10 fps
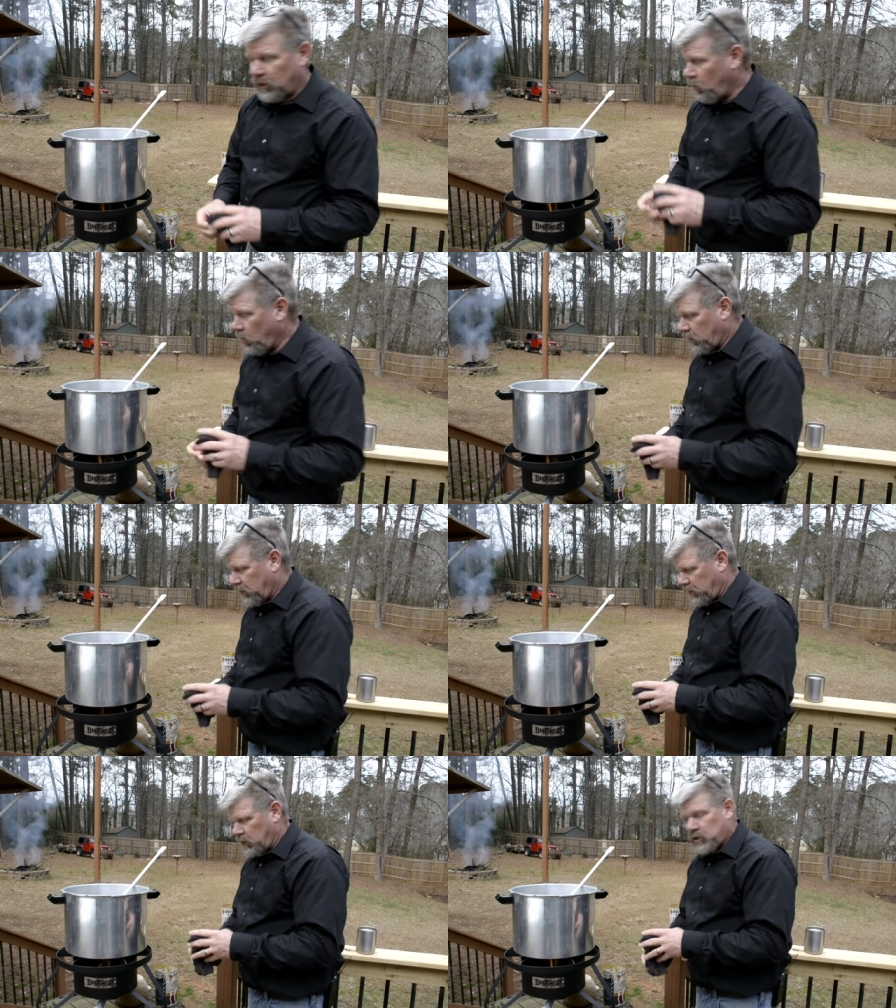the
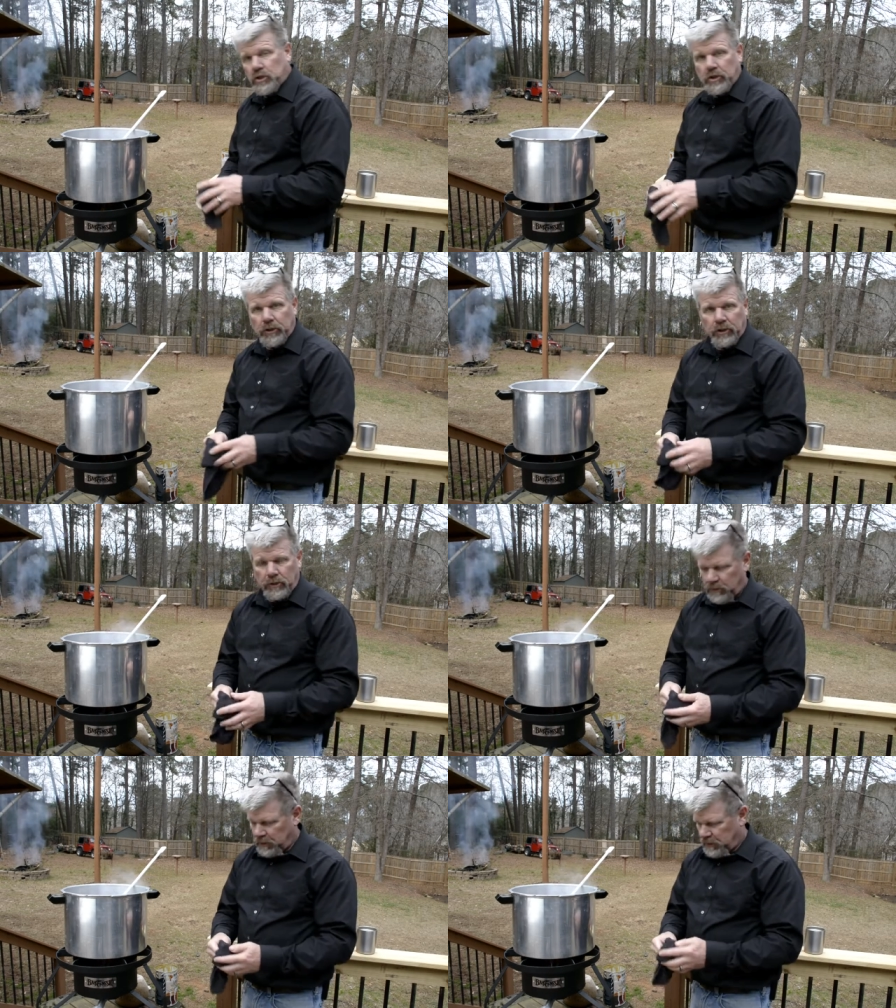corn
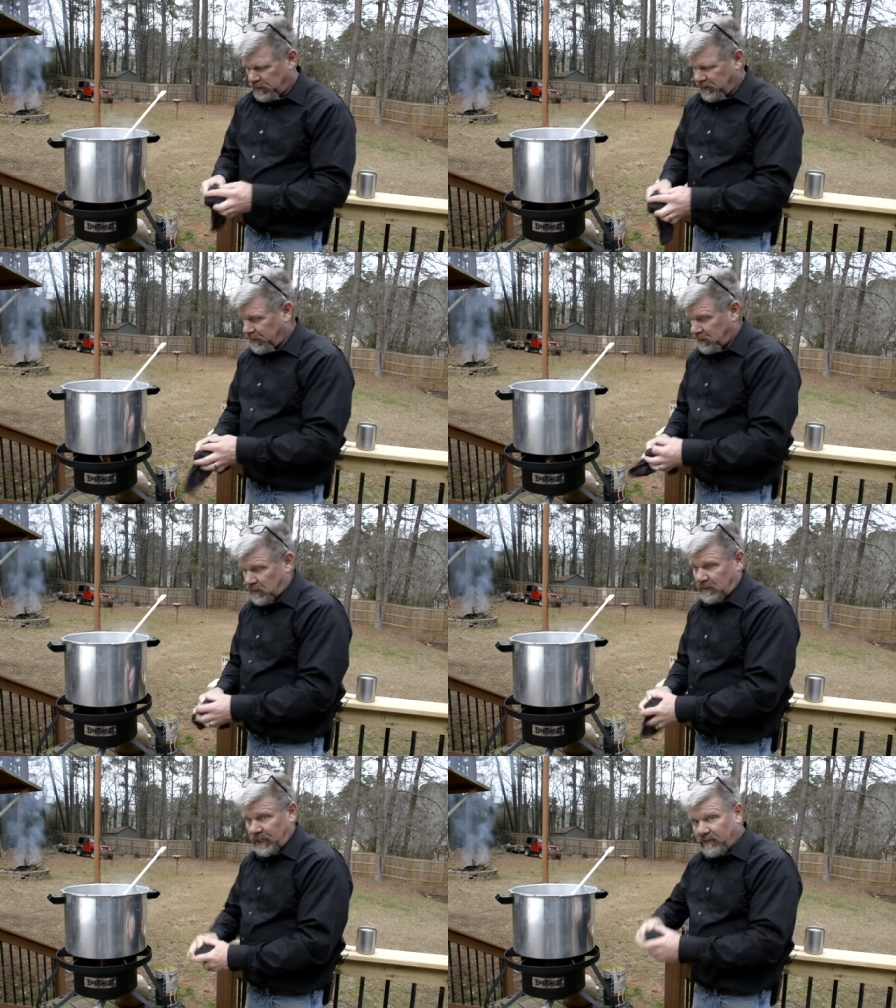sugar says
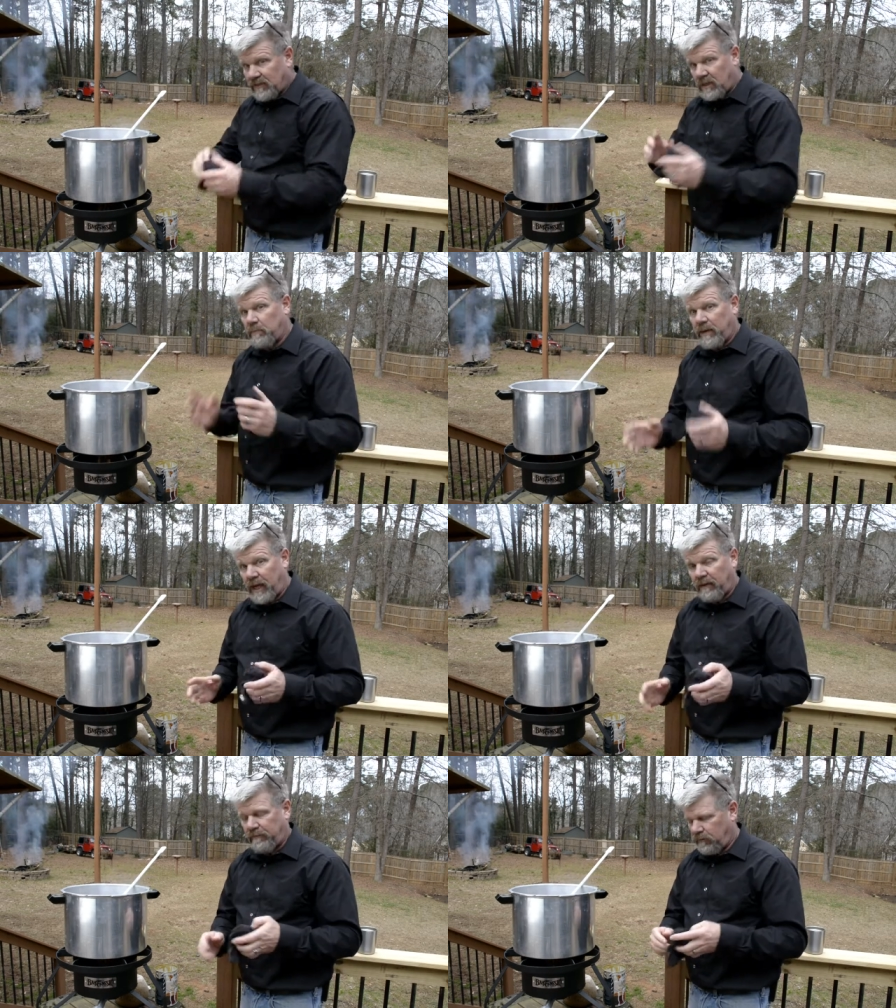to save some
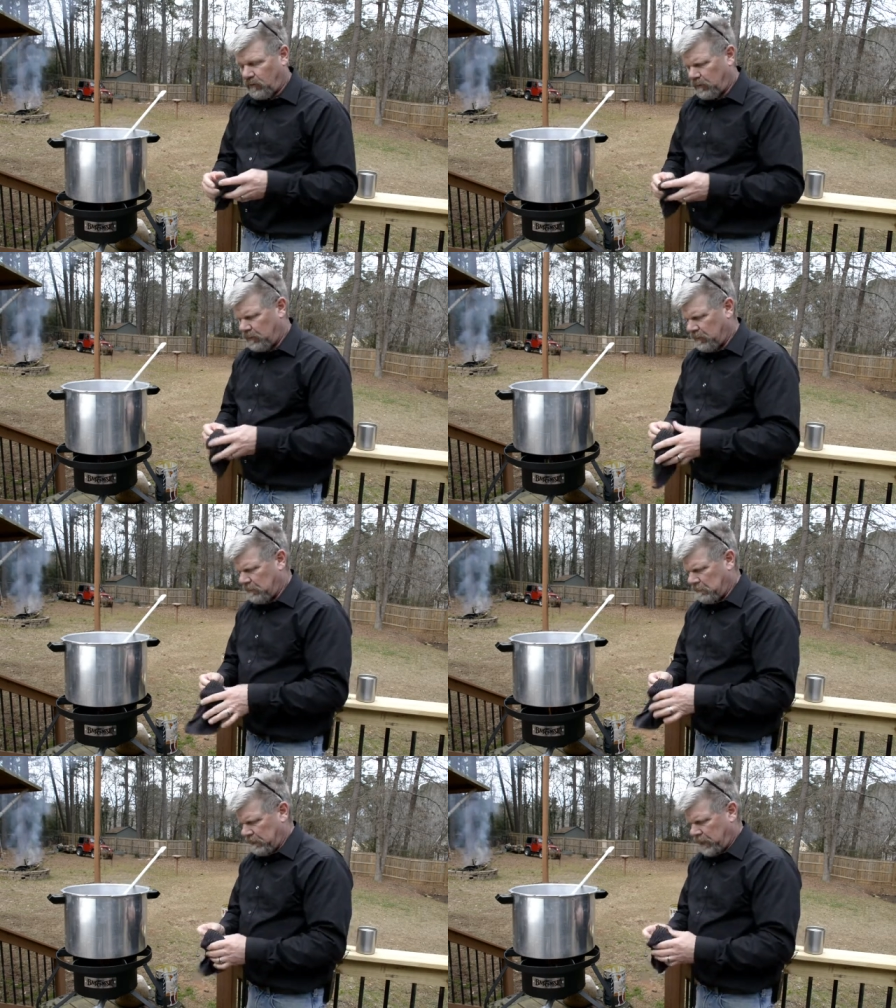back for
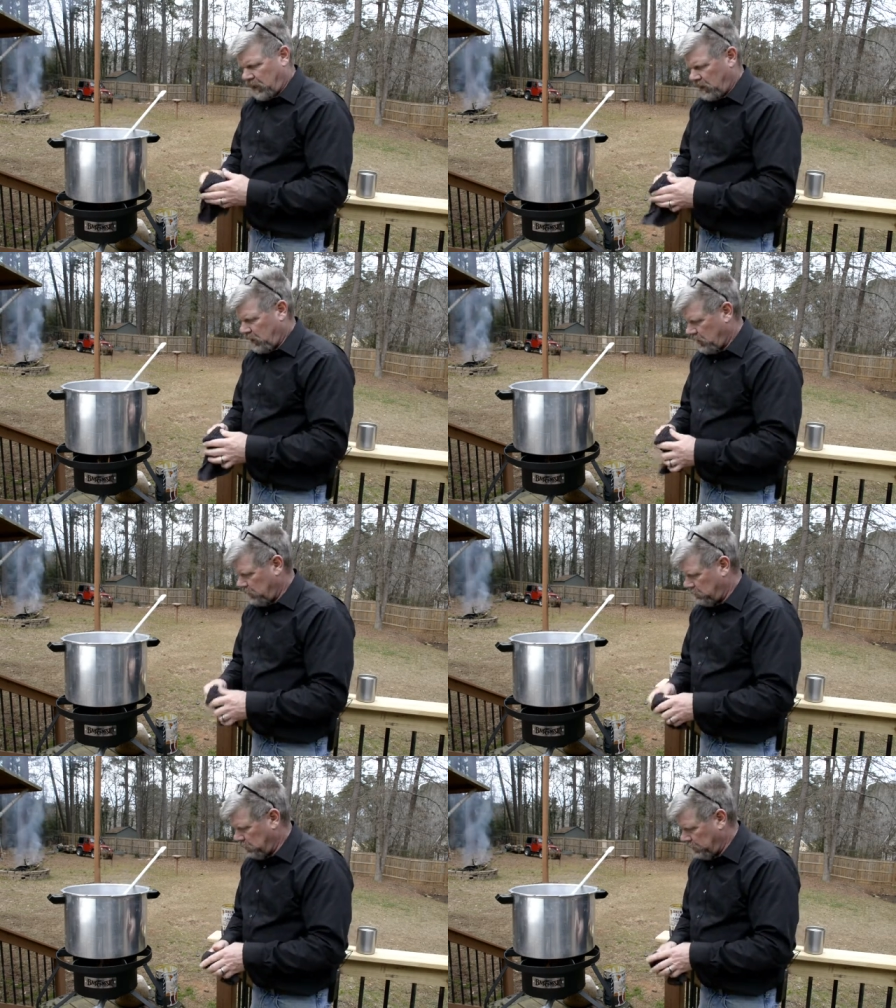
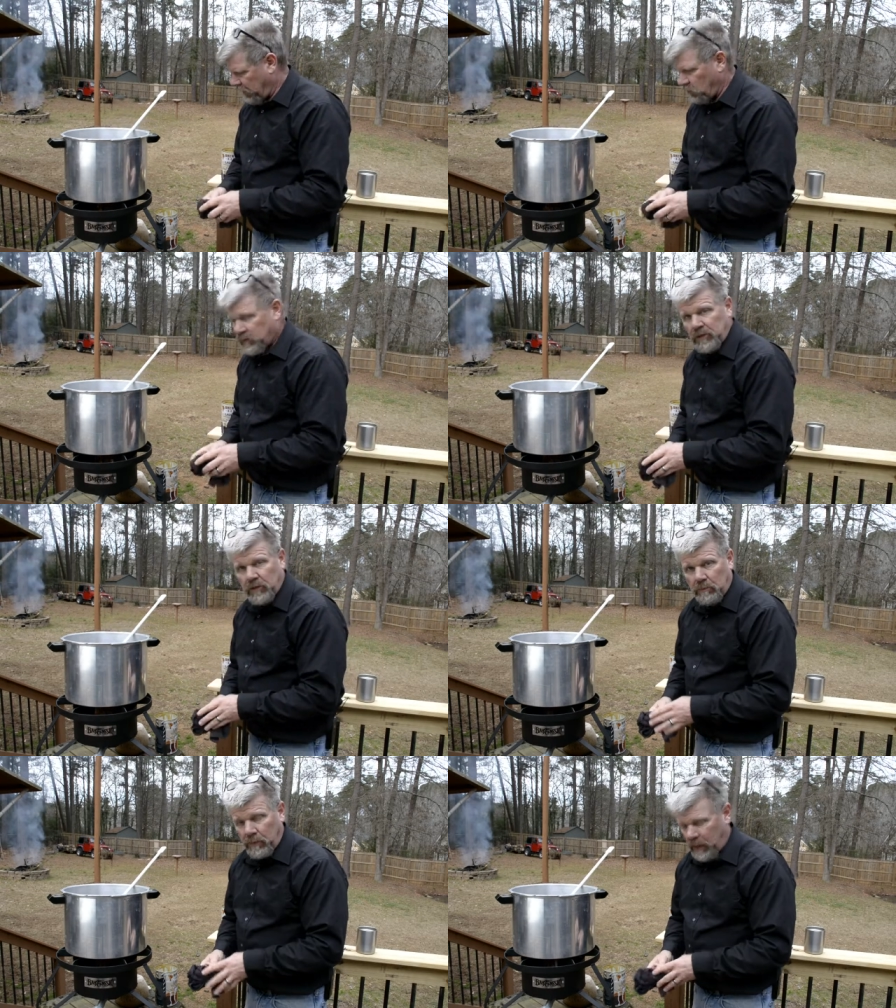um, when you
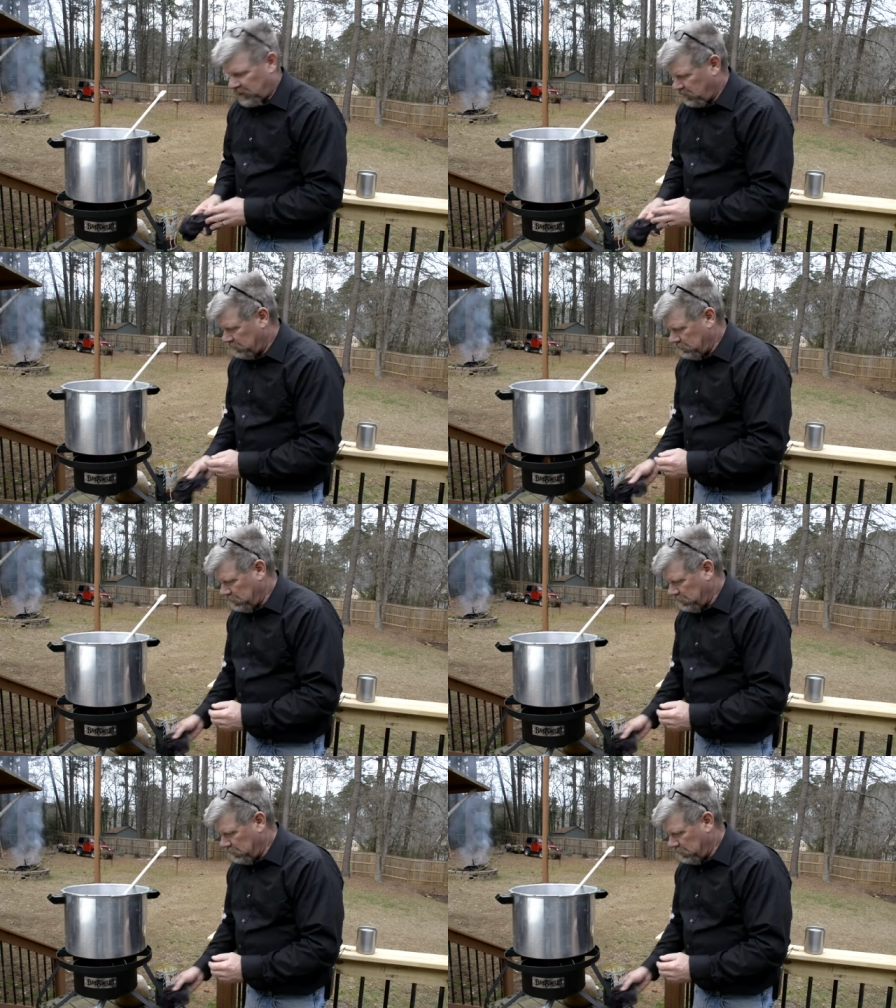go to bottle,